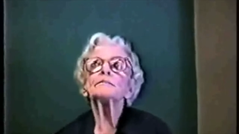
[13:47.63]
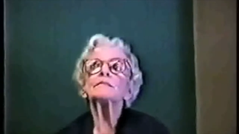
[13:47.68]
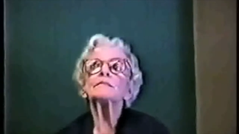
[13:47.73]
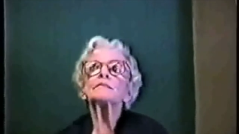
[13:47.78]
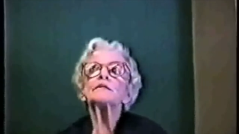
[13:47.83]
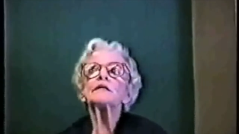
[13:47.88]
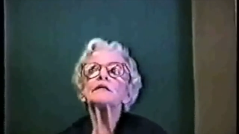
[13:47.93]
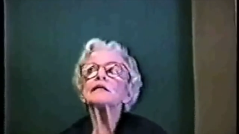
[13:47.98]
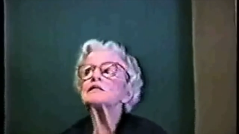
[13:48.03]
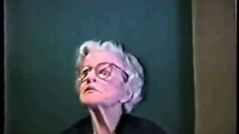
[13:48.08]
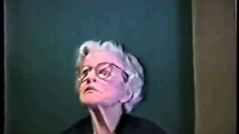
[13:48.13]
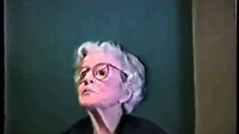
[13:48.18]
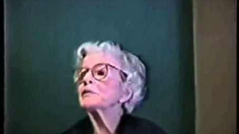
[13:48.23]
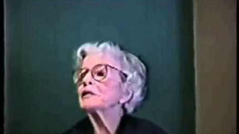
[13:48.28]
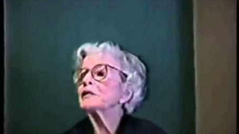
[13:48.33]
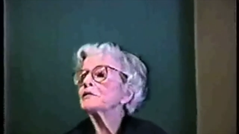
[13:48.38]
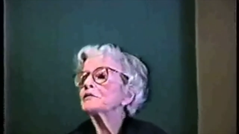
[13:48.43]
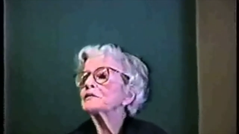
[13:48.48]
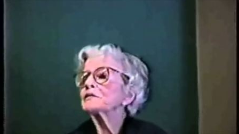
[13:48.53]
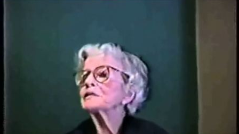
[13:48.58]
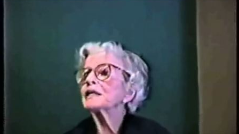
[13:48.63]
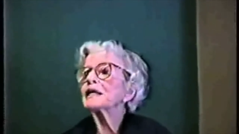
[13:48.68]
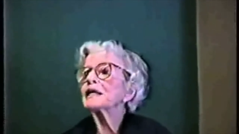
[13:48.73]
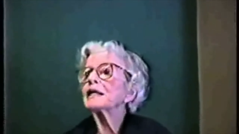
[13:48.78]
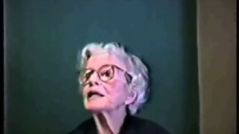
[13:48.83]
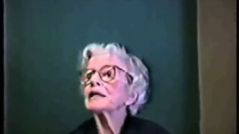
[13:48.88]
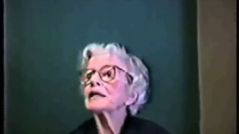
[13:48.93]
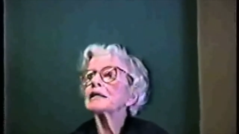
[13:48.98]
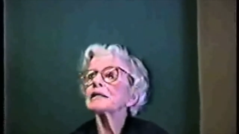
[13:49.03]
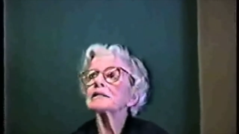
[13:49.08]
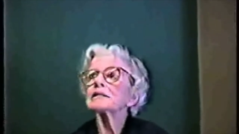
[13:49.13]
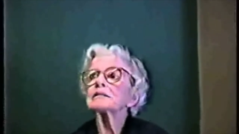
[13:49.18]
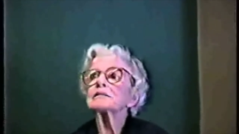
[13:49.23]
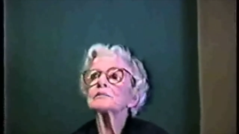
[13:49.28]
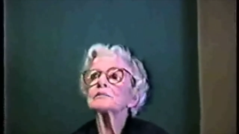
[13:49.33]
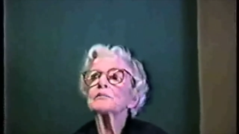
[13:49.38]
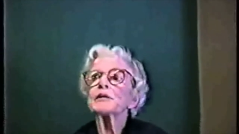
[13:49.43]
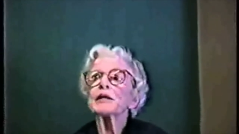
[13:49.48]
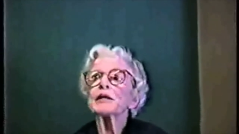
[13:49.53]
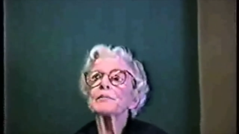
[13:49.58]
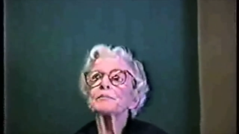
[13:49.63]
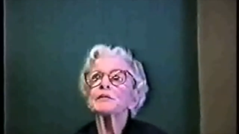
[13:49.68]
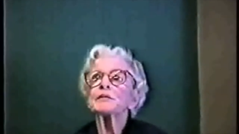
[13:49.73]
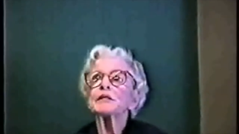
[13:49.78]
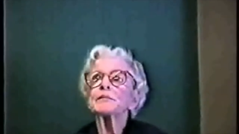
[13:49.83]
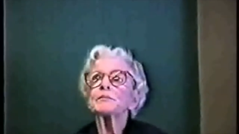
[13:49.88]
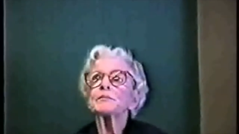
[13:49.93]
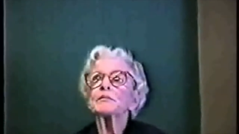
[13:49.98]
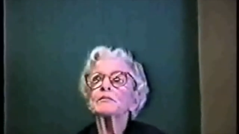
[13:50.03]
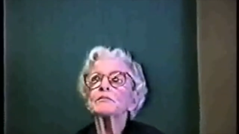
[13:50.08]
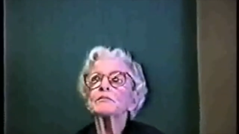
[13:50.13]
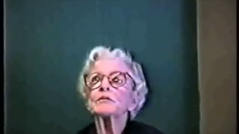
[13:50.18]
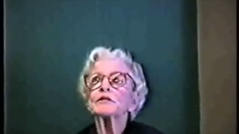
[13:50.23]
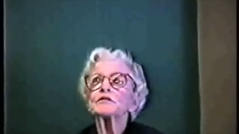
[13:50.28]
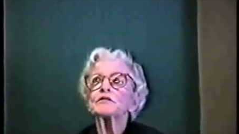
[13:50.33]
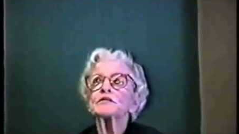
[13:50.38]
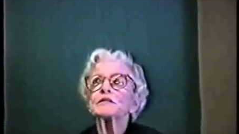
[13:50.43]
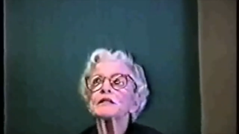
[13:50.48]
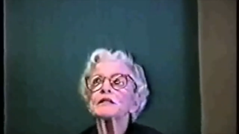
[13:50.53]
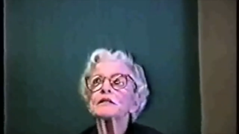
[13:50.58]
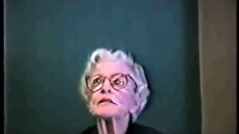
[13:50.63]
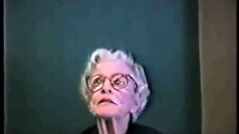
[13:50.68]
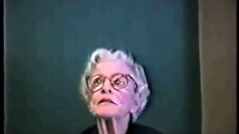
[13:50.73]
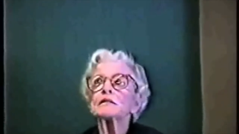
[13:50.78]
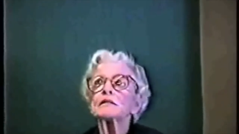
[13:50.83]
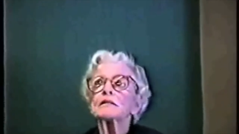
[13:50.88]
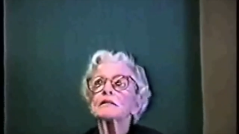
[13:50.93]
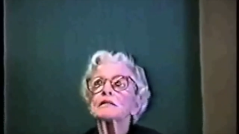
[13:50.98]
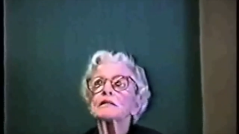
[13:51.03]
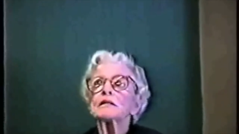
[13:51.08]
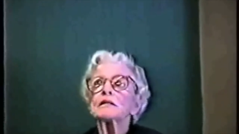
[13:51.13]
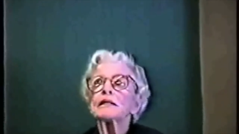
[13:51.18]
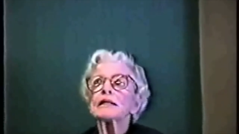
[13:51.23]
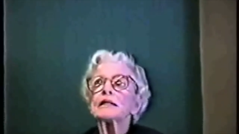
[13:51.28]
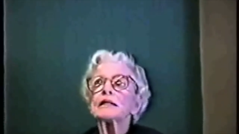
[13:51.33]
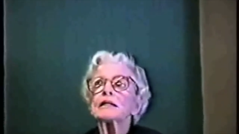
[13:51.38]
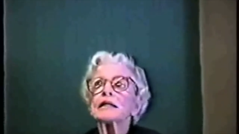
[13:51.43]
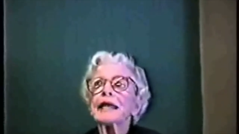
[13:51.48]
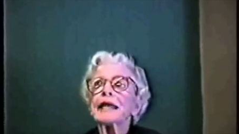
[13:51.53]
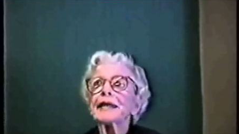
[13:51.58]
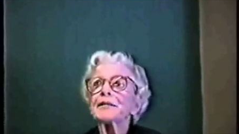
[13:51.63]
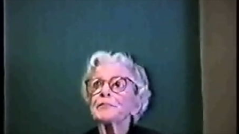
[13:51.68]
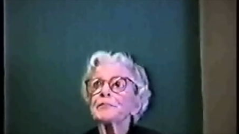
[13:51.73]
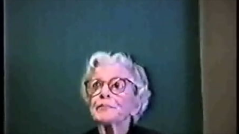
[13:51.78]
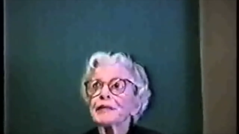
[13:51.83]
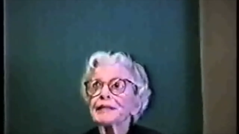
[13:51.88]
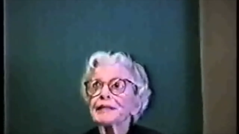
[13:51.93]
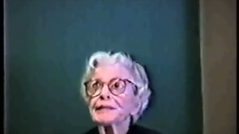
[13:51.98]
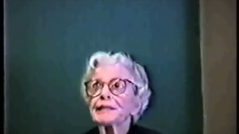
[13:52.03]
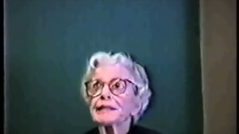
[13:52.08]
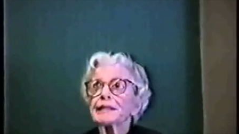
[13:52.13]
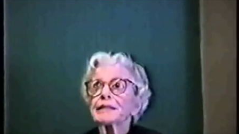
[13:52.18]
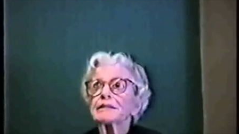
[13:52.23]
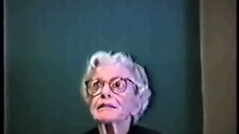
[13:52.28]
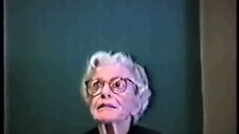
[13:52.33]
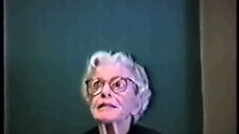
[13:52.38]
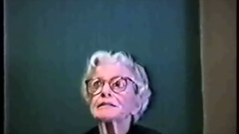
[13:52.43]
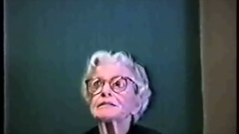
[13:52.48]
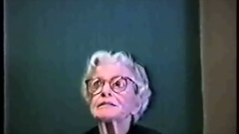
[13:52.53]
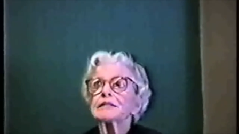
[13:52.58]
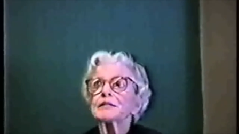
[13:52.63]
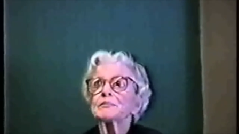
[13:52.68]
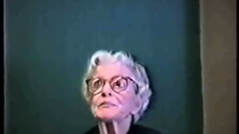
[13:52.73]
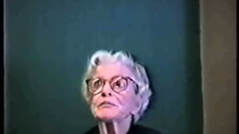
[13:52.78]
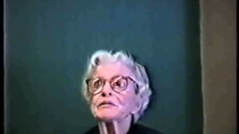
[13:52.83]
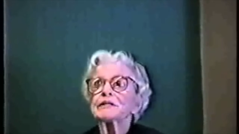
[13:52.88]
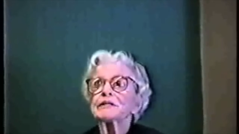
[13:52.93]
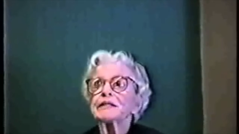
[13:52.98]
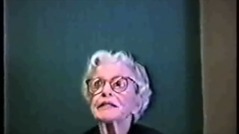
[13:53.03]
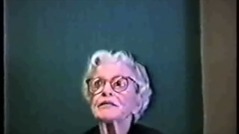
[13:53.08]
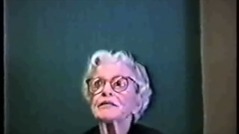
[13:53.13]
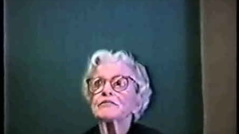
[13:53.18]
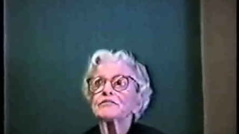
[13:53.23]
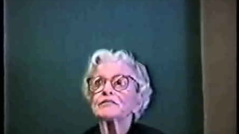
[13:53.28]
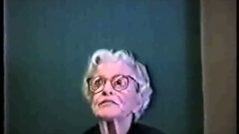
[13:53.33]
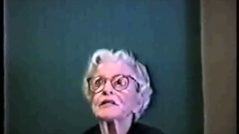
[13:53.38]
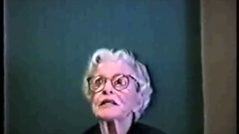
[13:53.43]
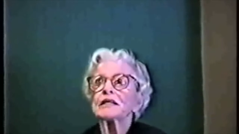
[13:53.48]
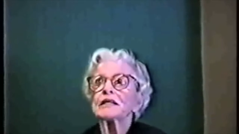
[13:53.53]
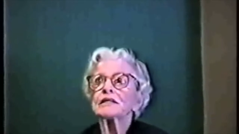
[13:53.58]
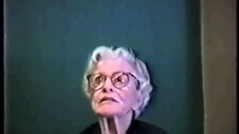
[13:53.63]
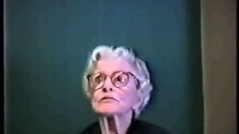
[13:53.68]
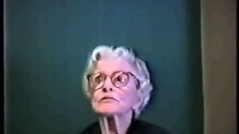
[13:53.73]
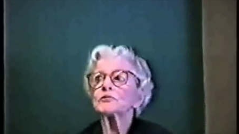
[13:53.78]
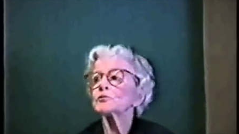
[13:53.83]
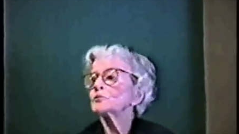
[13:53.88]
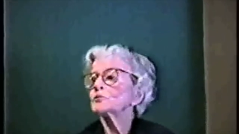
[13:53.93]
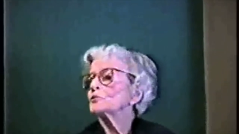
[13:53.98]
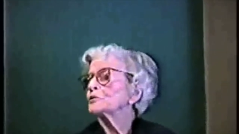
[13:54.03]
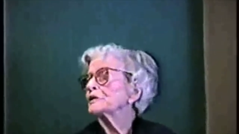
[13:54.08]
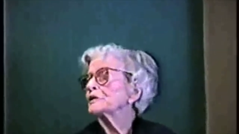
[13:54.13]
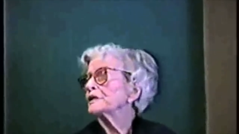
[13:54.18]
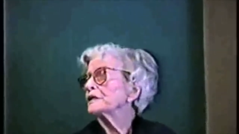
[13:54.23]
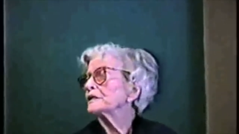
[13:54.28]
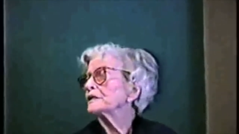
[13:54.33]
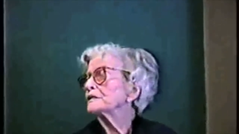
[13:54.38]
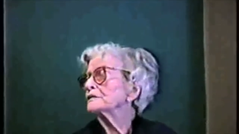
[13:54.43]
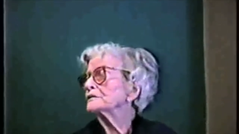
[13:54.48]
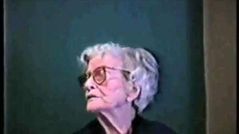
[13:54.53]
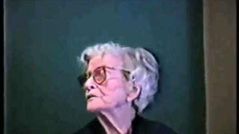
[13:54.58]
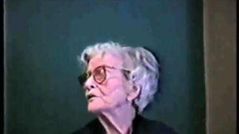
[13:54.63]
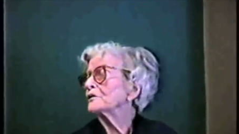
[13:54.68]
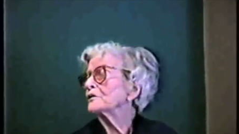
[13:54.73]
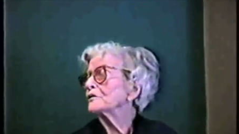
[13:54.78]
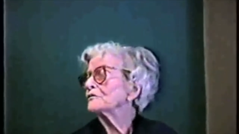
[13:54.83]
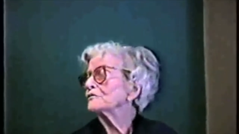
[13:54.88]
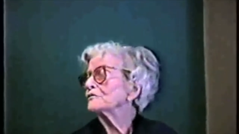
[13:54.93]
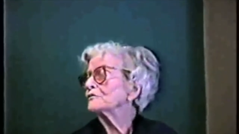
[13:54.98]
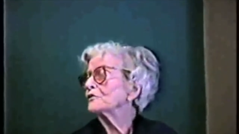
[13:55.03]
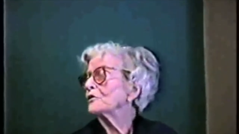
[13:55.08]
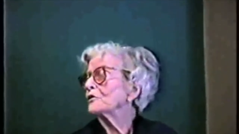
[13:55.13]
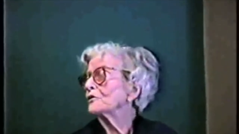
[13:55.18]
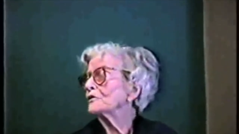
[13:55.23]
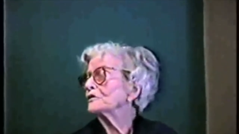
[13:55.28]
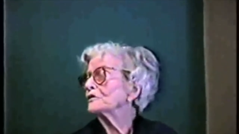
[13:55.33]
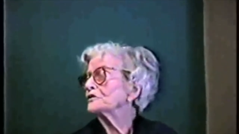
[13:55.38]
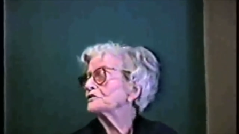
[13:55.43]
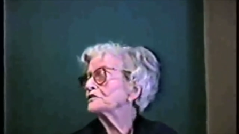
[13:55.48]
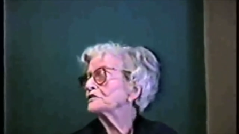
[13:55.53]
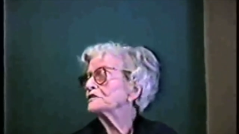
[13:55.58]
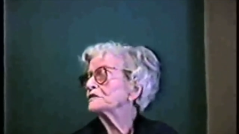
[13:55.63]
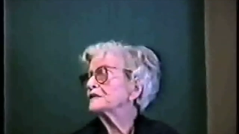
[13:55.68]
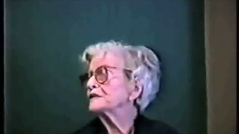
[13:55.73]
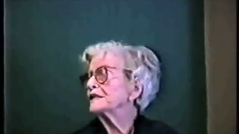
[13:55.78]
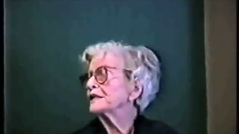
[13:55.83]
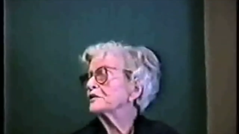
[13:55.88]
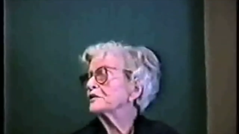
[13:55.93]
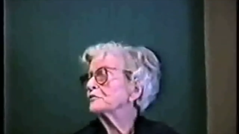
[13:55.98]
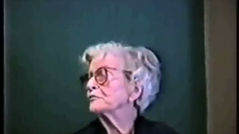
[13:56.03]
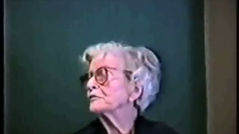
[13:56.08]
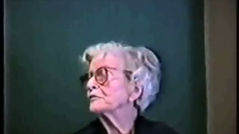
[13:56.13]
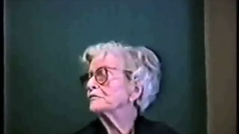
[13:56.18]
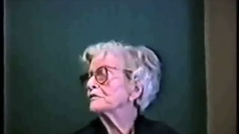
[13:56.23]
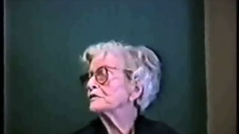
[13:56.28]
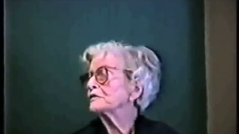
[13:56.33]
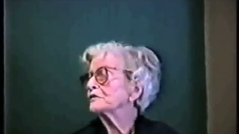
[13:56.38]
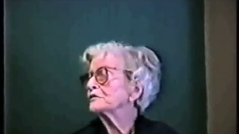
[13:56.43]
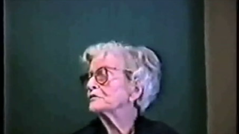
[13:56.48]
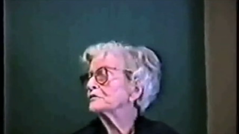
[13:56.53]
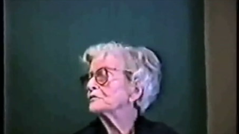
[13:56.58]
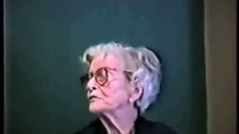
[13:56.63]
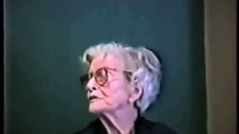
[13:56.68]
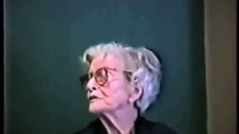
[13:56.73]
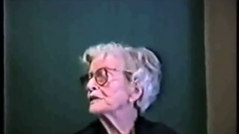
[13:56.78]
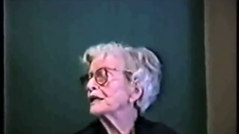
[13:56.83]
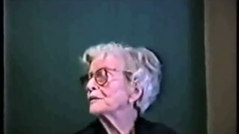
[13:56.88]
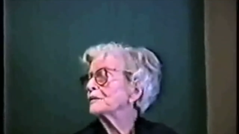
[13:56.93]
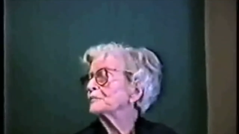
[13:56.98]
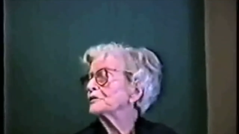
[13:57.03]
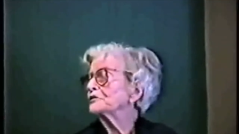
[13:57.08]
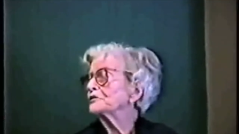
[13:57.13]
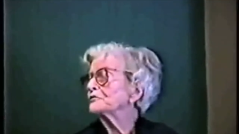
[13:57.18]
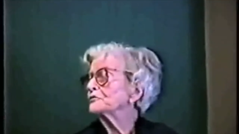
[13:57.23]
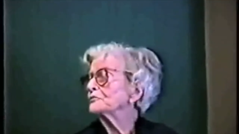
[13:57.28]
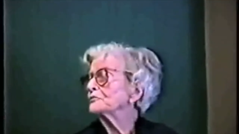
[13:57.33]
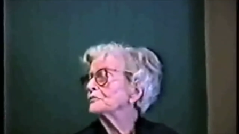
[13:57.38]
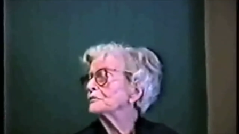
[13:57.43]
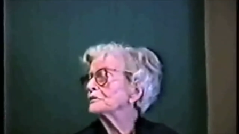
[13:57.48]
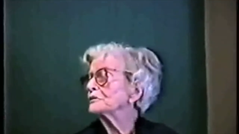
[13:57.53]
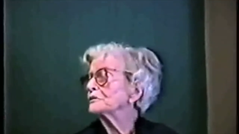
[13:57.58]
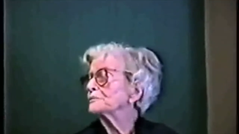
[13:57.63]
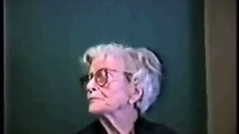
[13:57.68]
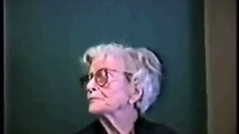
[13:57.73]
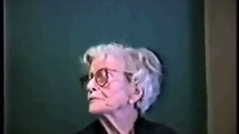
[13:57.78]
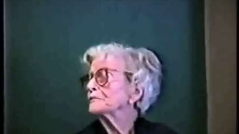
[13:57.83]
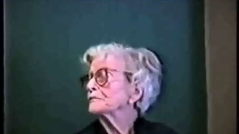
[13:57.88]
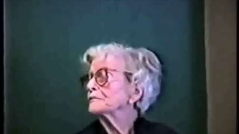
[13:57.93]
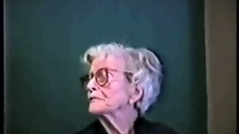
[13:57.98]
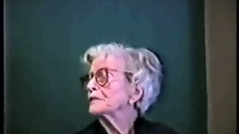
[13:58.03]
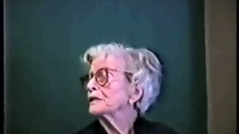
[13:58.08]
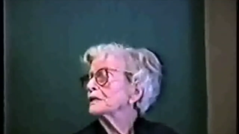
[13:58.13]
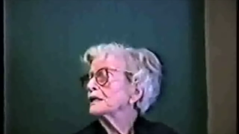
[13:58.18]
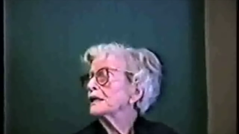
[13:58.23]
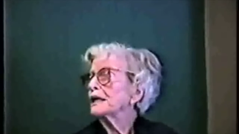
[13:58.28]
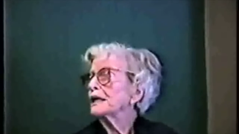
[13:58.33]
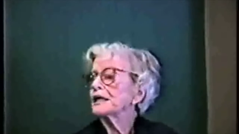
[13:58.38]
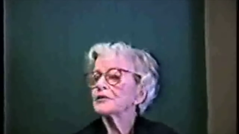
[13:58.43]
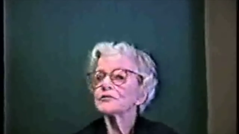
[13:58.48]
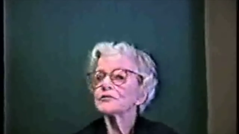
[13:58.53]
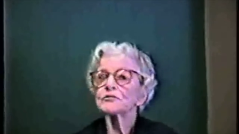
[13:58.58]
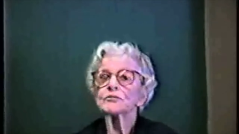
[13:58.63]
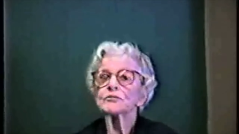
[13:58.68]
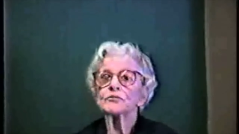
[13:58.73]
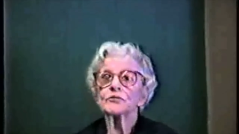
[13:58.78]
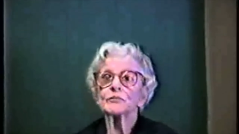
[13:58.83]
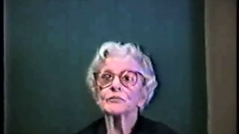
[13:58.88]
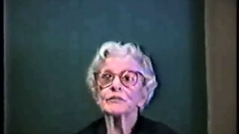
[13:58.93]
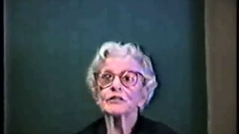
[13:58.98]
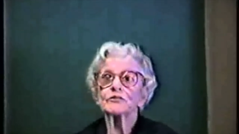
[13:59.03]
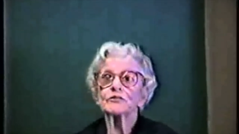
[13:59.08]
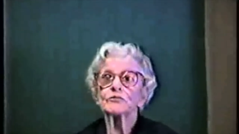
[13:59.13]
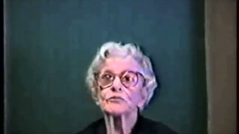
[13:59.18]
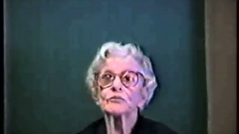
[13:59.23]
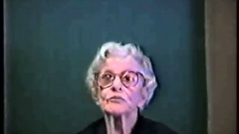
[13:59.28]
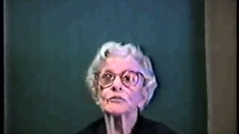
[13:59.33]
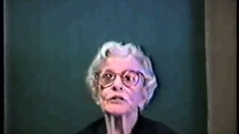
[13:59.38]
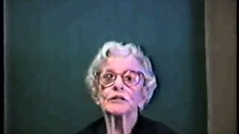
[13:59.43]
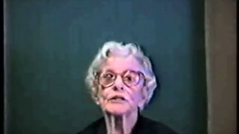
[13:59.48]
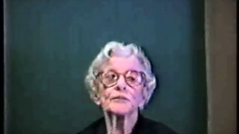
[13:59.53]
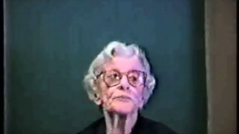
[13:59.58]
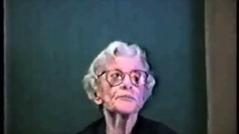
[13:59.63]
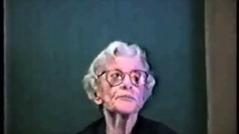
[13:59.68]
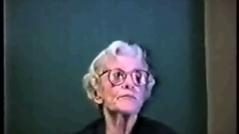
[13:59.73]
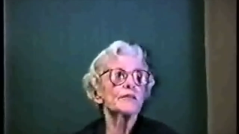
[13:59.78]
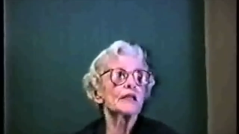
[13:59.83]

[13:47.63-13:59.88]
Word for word: these were the days where people were still admitting that they believed in two years of college is the equivalent to the Abitur uh, and to the Matur.